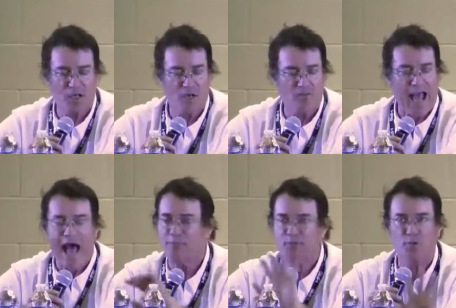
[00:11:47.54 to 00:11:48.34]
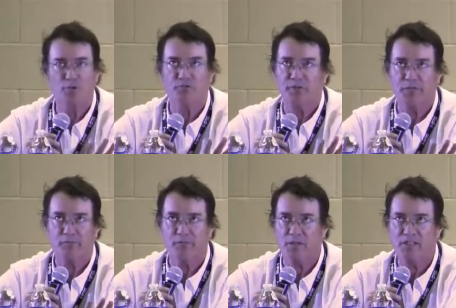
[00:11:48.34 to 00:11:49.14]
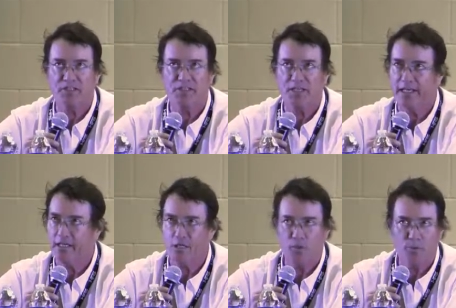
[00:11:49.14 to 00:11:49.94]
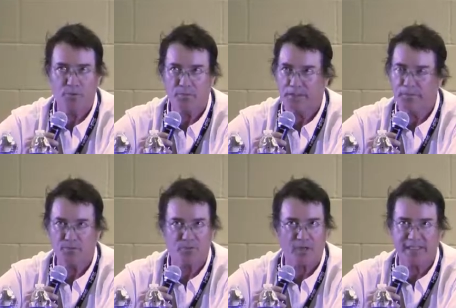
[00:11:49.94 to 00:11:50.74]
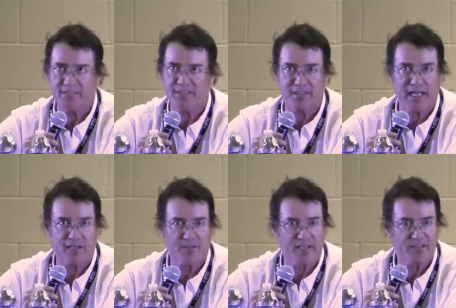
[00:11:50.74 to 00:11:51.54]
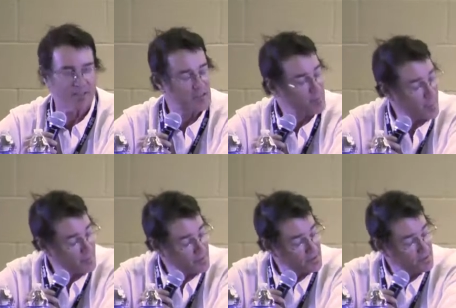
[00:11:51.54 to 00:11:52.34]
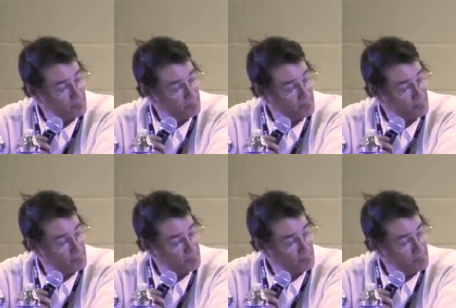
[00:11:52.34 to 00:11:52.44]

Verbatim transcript: of absolute freedom of religion include people's rights to sacrifice others' babies?